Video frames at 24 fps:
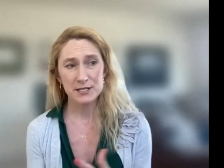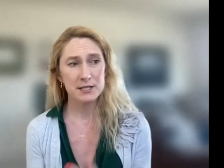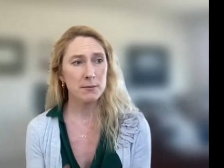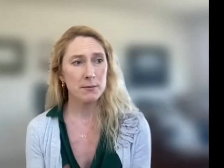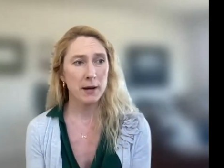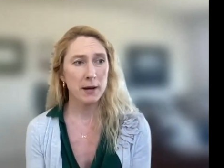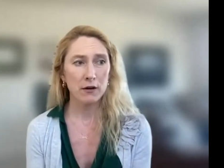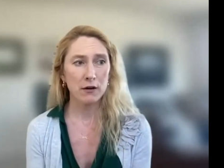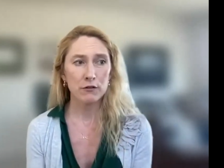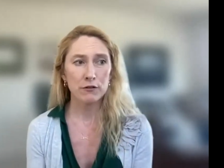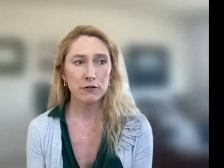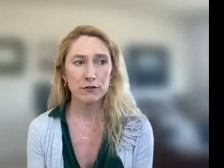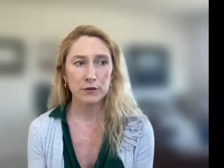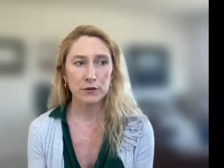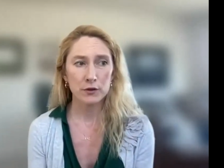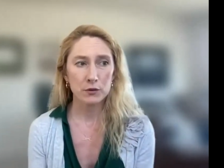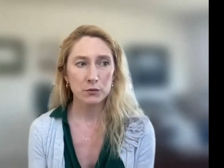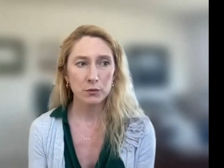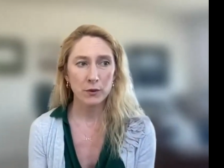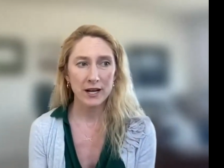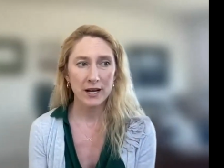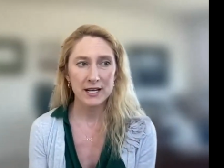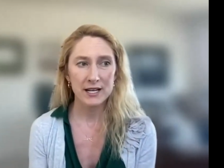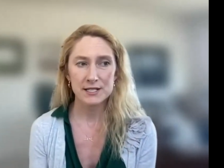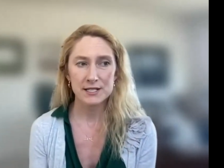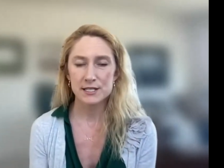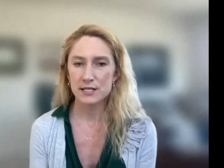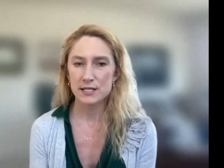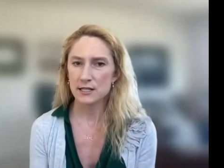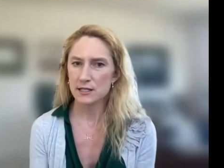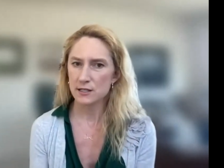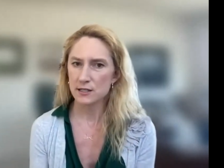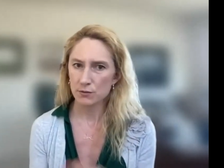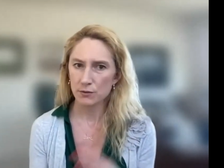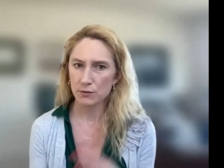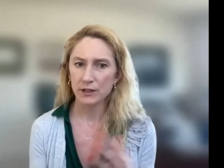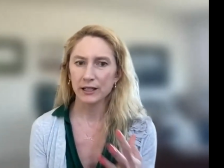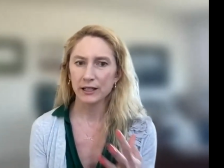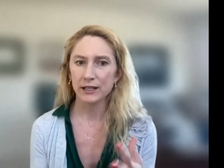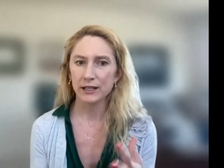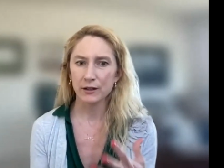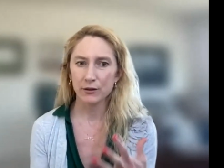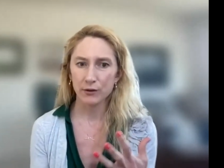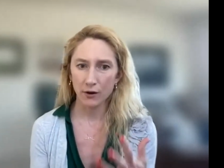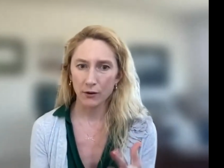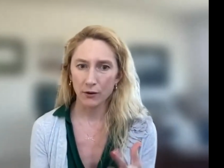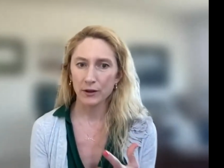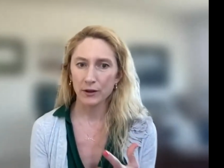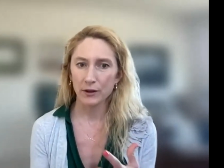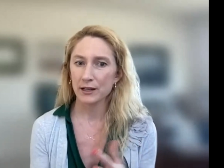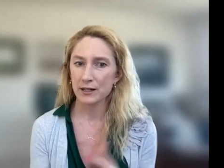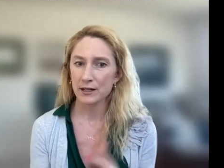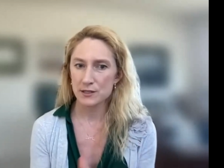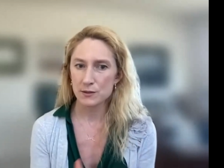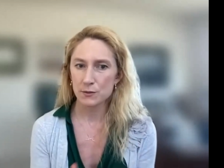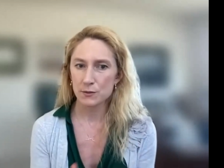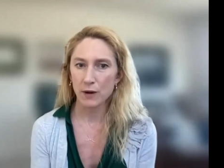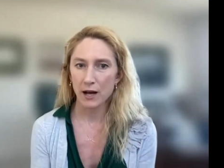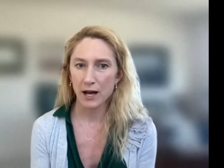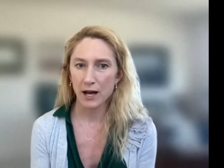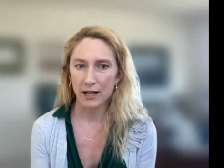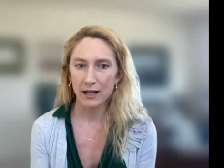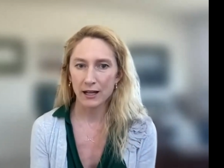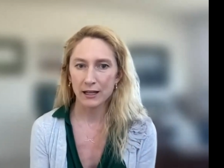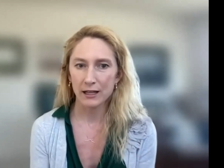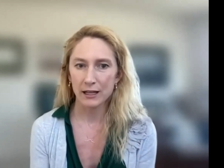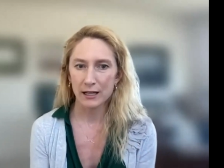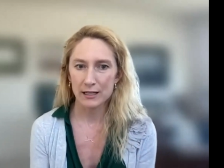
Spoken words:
about food waste is really growing as well,